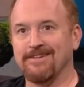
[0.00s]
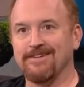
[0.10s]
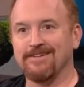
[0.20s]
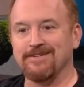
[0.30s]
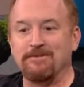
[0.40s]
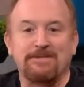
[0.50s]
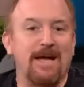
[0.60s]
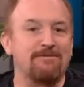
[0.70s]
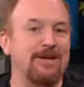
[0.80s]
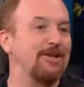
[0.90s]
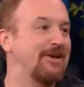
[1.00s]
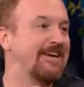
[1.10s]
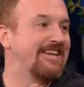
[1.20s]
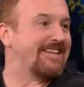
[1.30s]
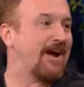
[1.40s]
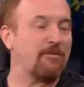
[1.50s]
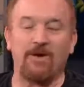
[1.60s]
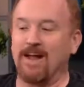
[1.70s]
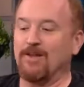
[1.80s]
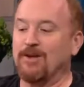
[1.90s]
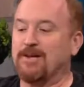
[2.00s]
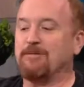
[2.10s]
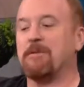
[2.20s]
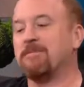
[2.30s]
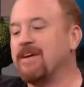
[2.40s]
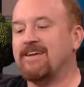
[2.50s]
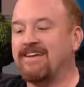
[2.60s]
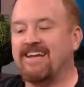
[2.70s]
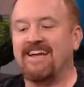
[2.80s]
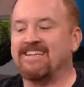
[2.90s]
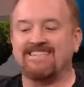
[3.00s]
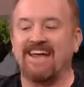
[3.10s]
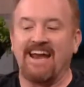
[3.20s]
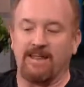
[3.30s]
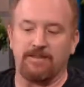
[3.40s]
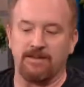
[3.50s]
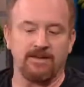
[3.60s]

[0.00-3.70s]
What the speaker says: Sometimes I look at it that way. I look at them, I'm like, you can't say anything.